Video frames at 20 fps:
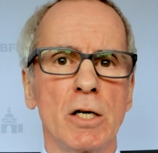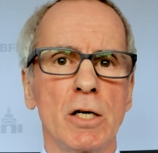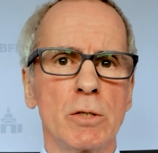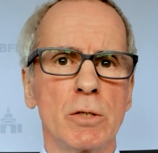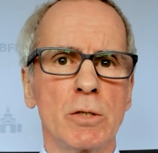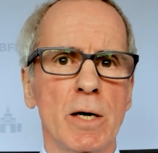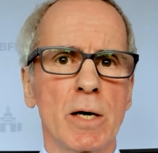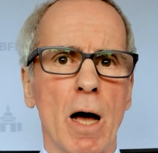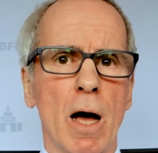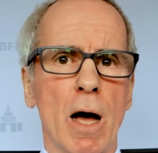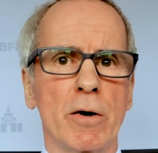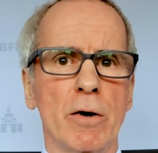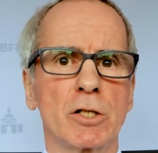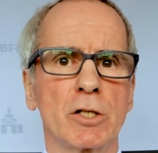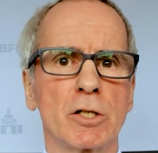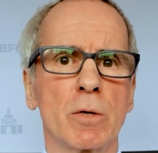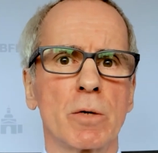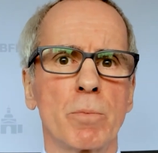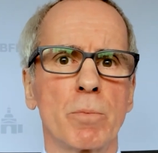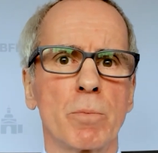to
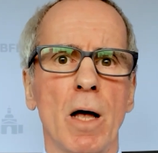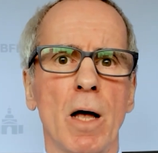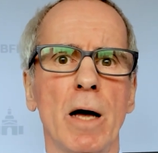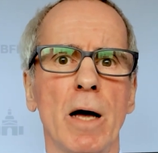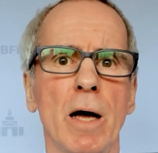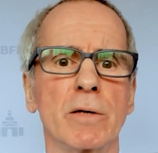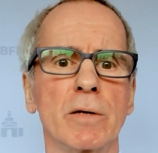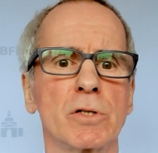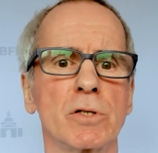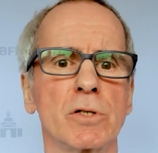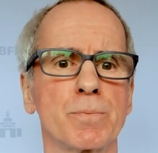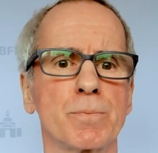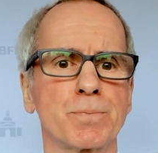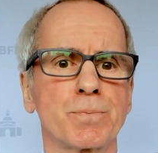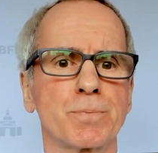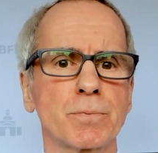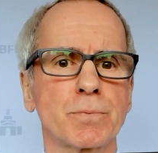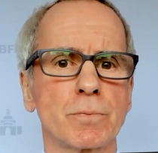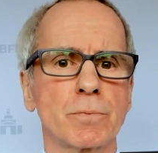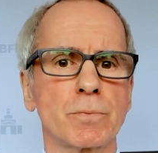encourage compliance.
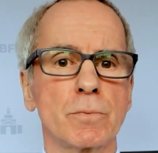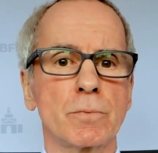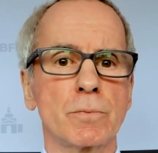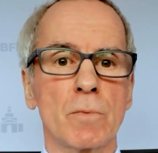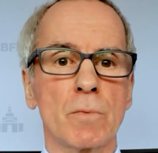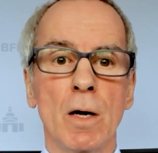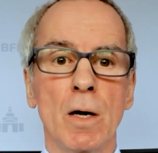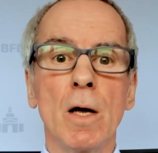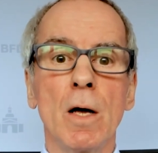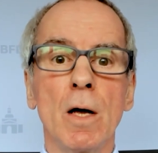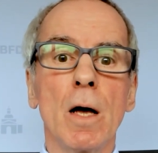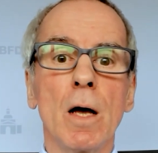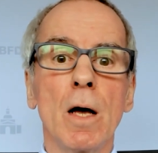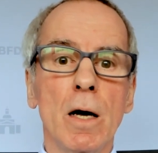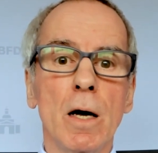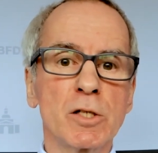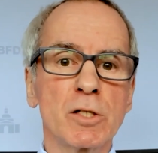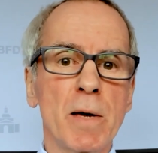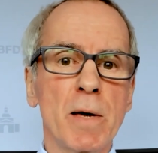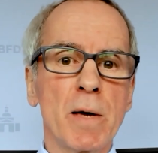
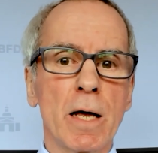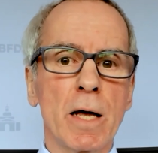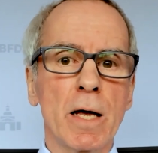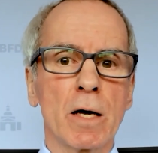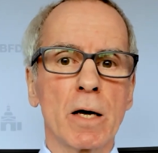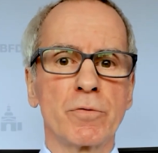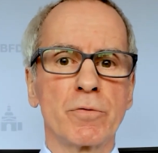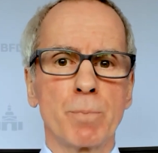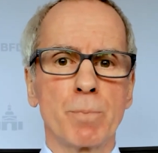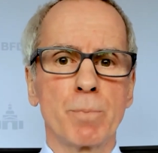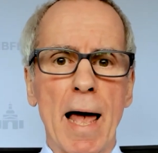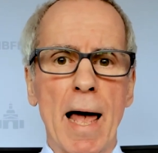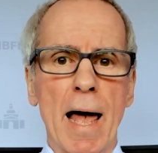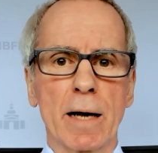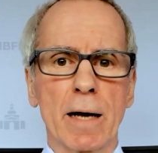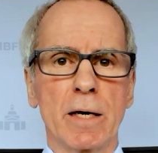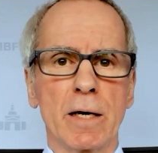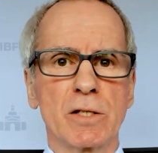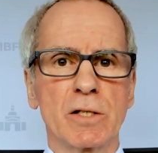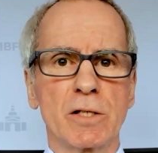And speaking of
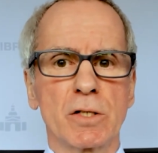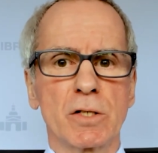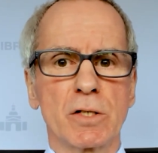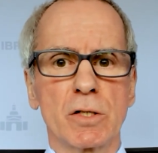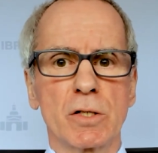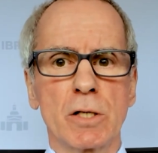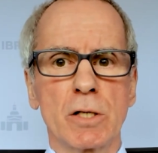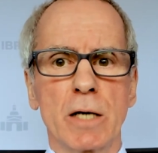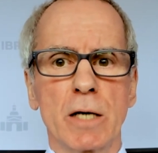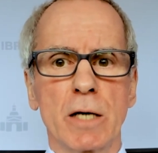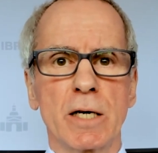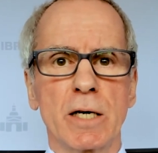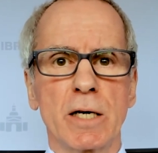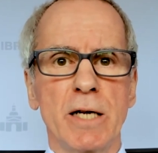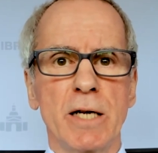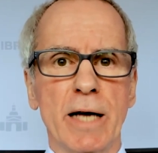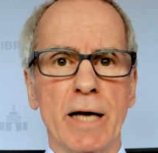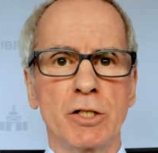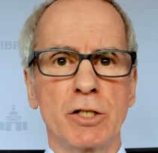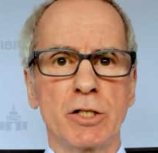blacklists, starting
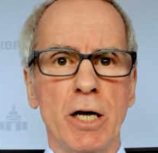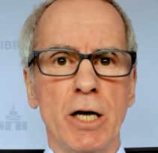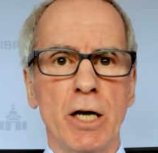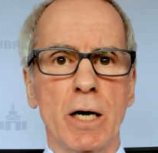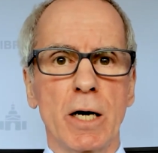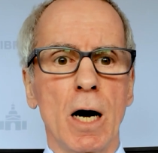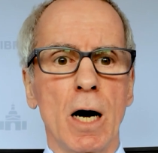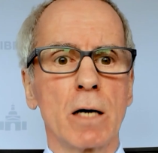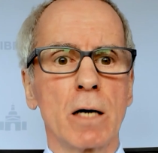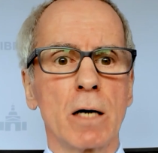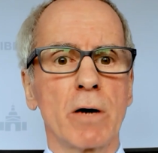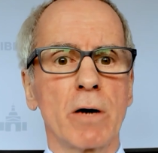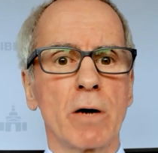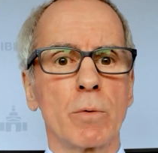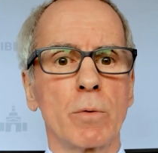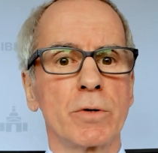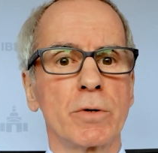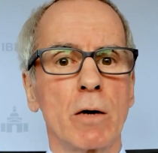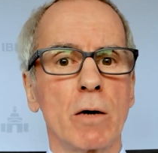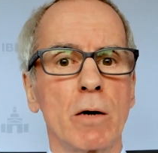next year, Hungary
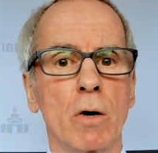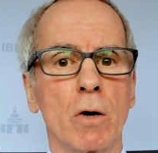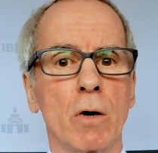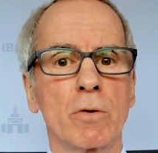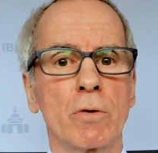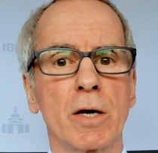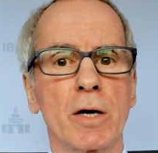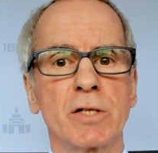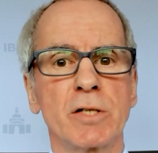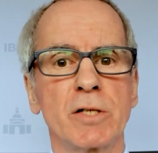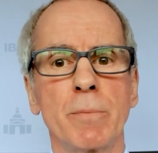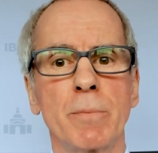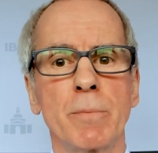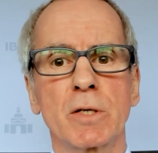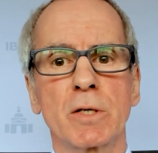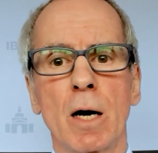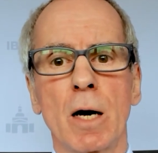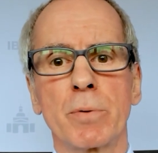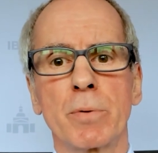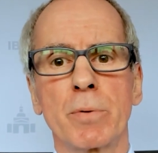will no longer exempt
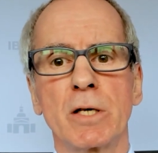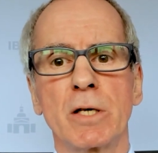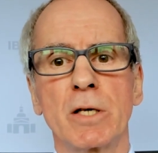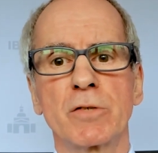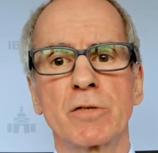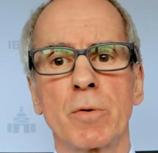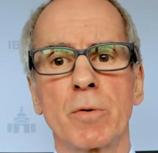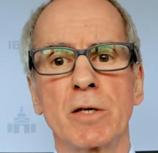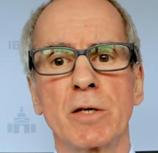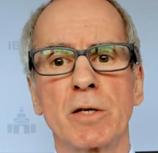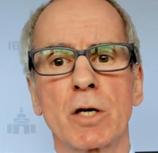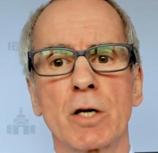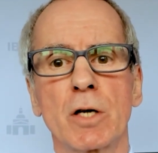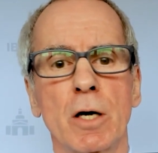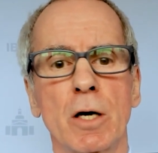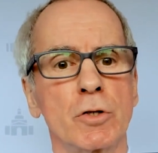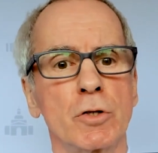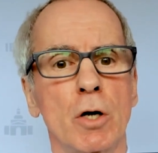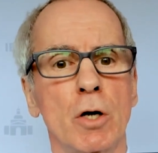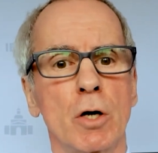companies from its
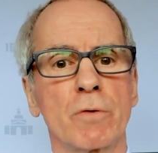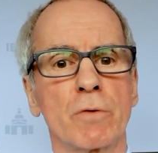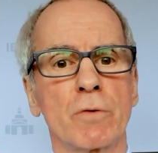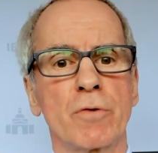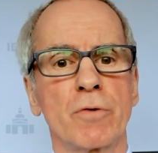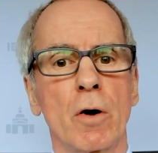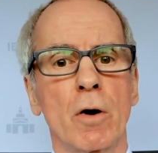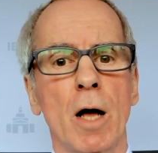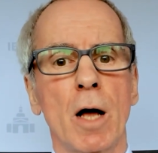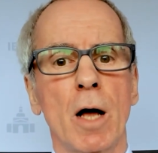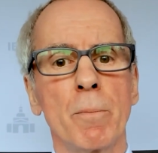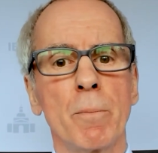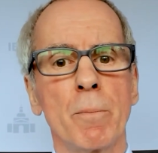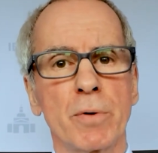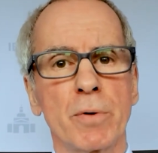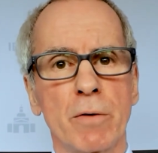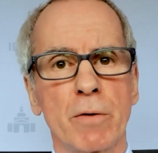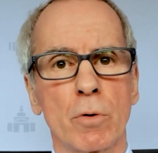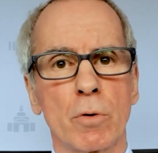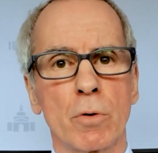controlled foreign
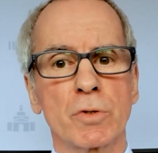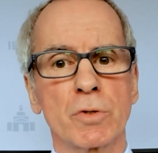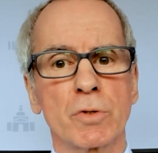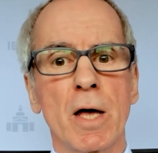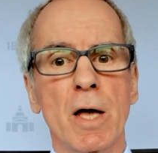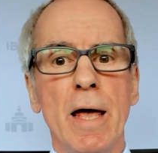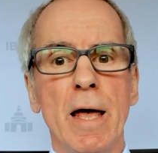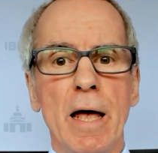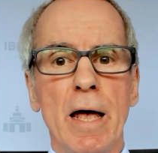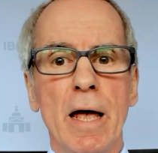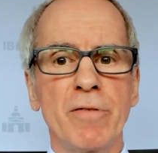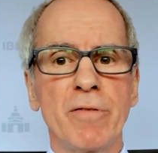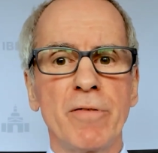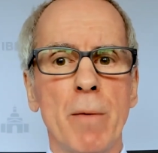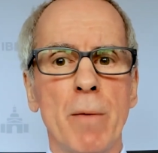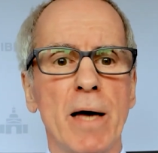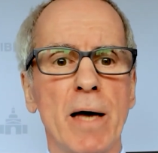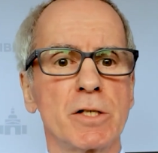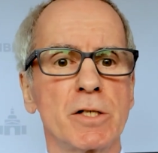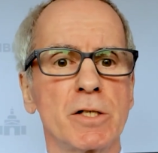company rules if they're
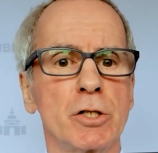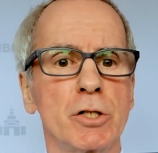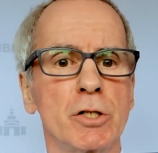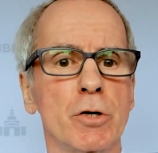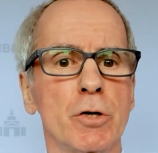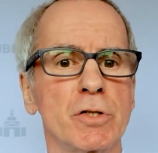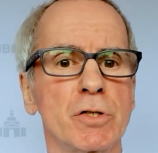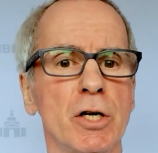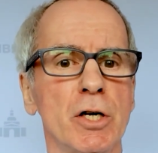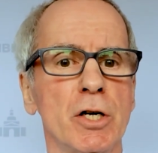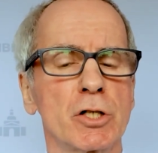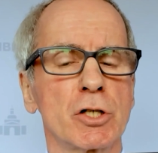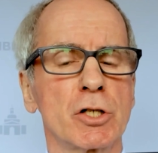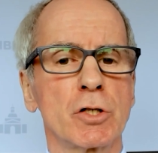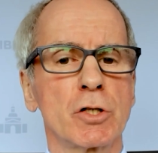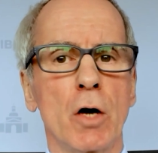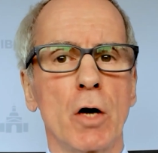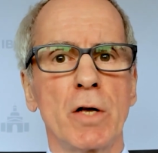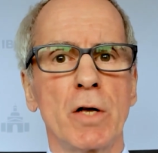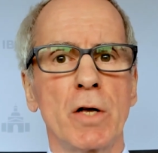based in jurisdictions
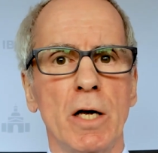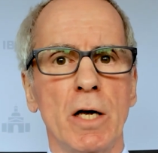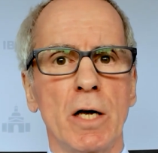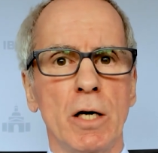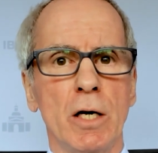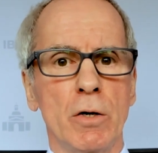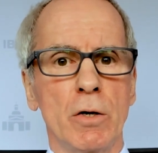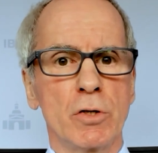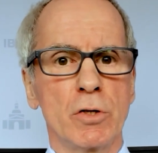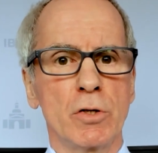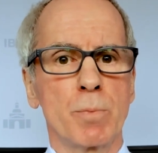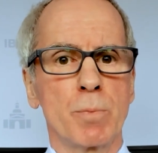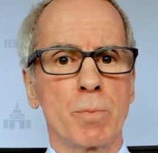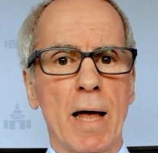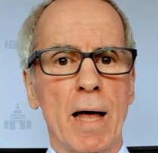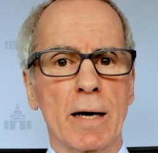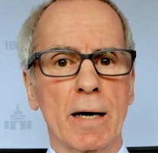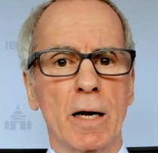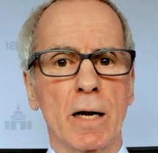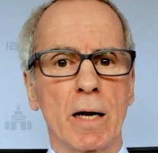on the EU's
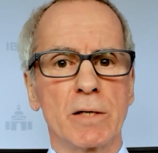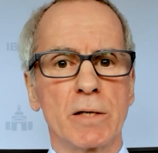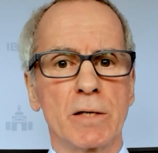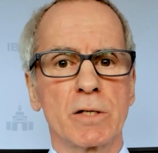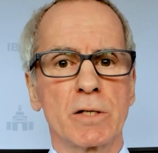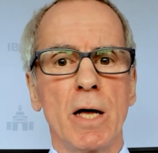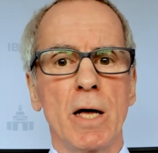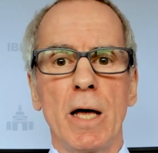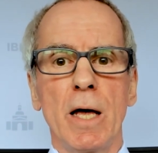blacklist.